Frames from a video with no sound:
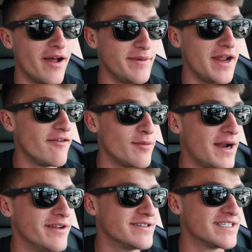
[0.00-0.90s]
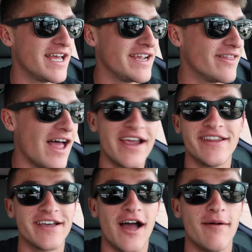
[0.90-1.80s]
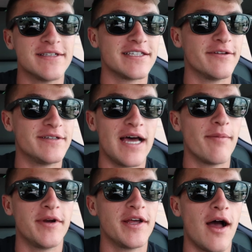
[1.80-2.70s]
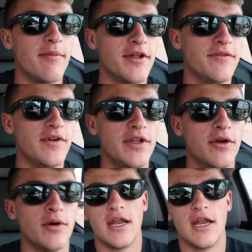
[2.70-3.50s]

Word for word: I mean, everybody was like liking the comments, like the top rated comment on the video.